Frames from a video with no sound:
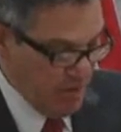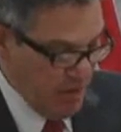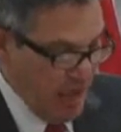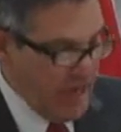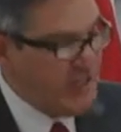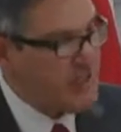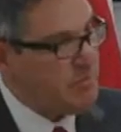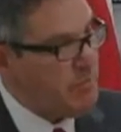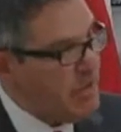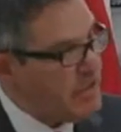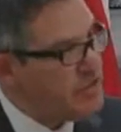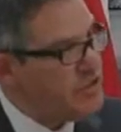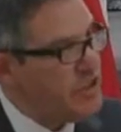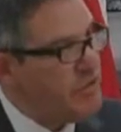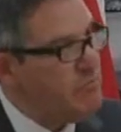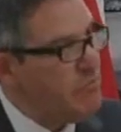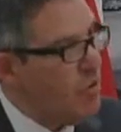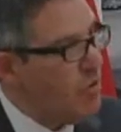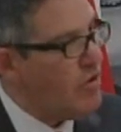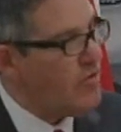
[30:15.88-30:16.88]
As
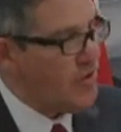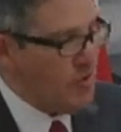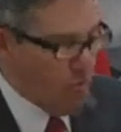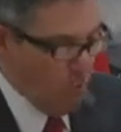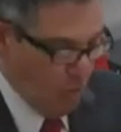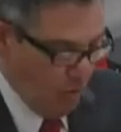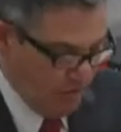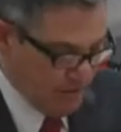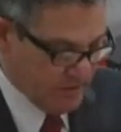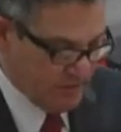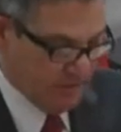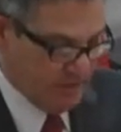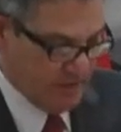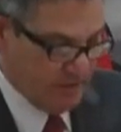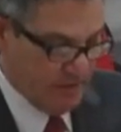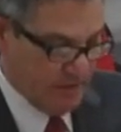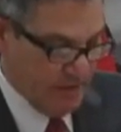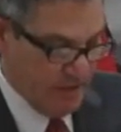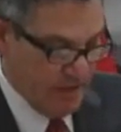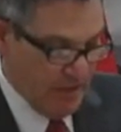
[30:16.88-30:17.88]
mentioned more than
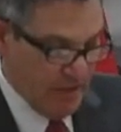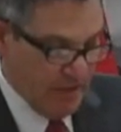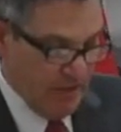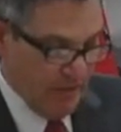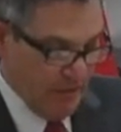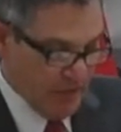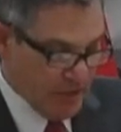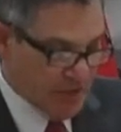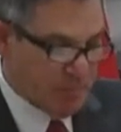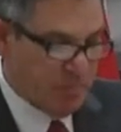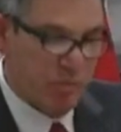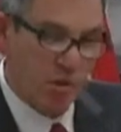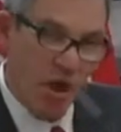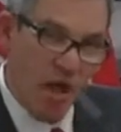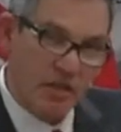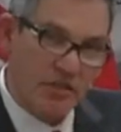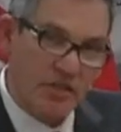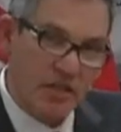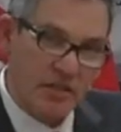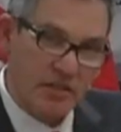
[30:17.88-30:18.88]
once, this
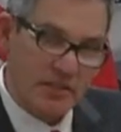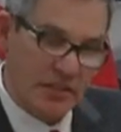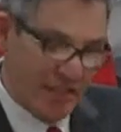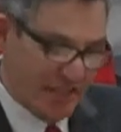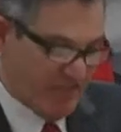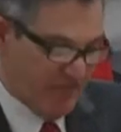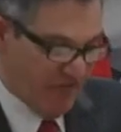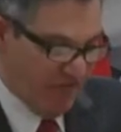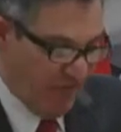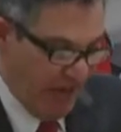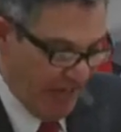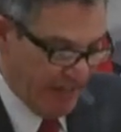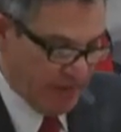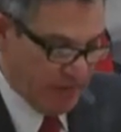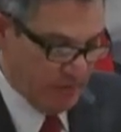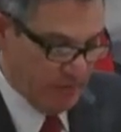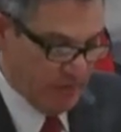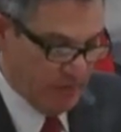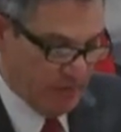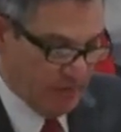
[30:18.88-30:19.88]
project is
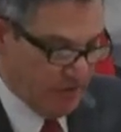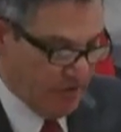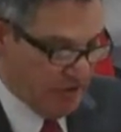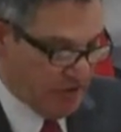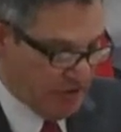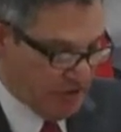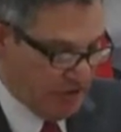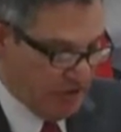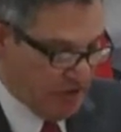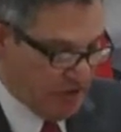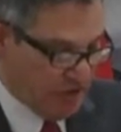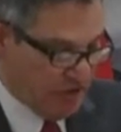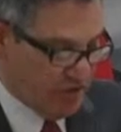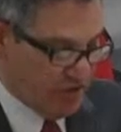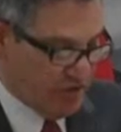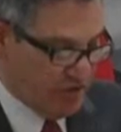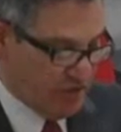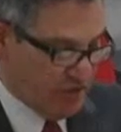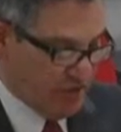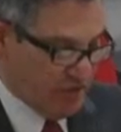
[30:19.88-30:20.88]
vital to the
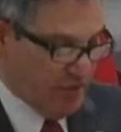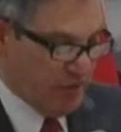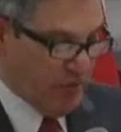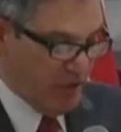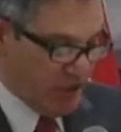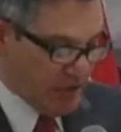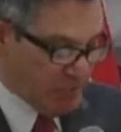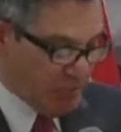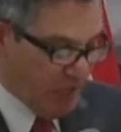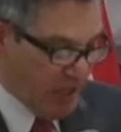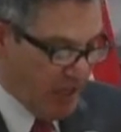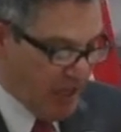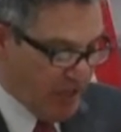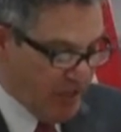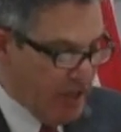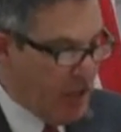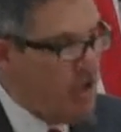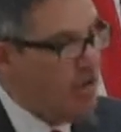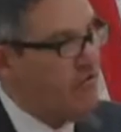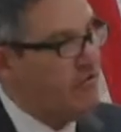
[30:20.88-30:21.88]
city's stimulus
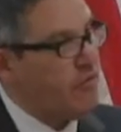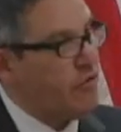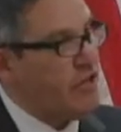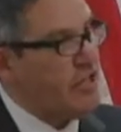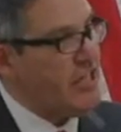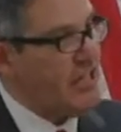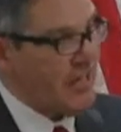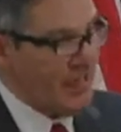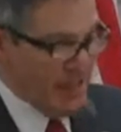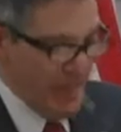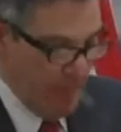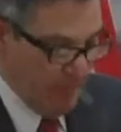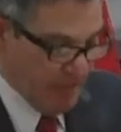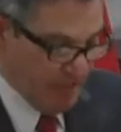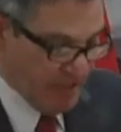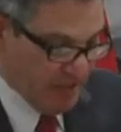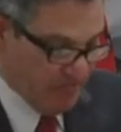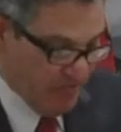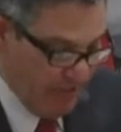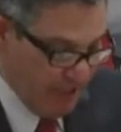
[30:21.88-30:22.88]
plan for
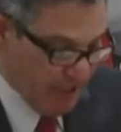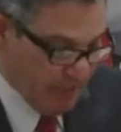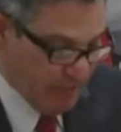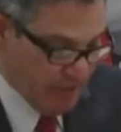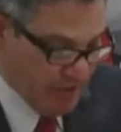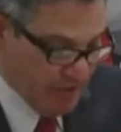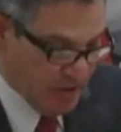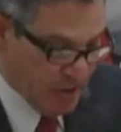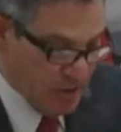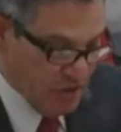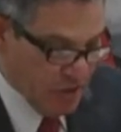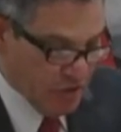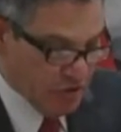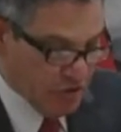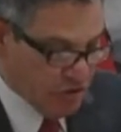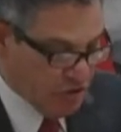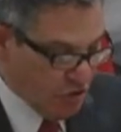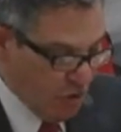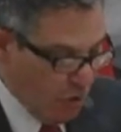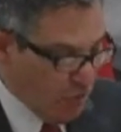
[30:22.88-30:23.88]
economic development,
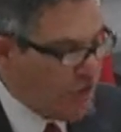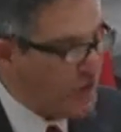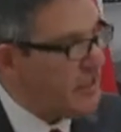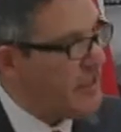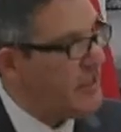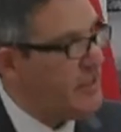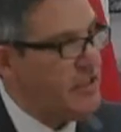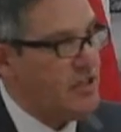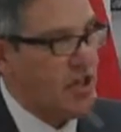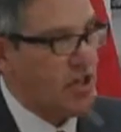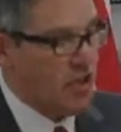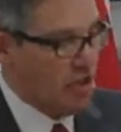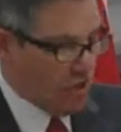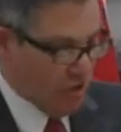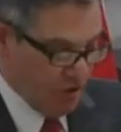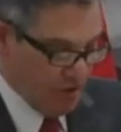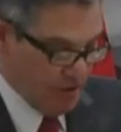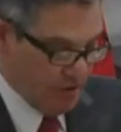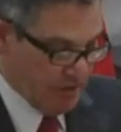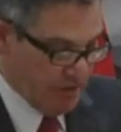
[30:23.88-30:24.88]
so needed in our
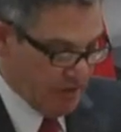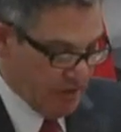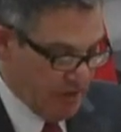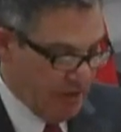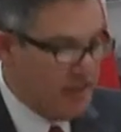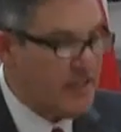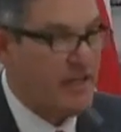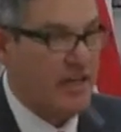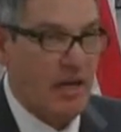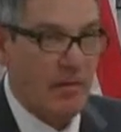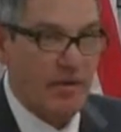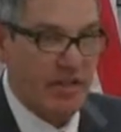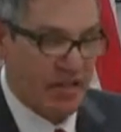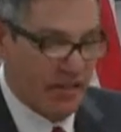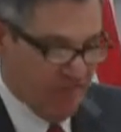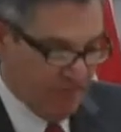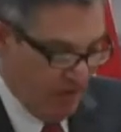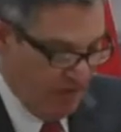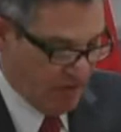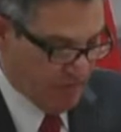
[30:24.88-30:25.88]
current economic
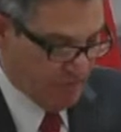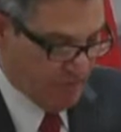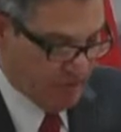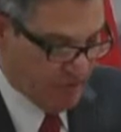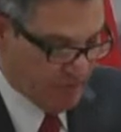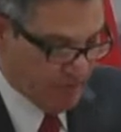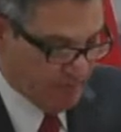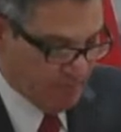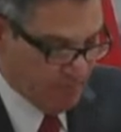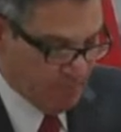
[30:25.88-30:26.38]
environment.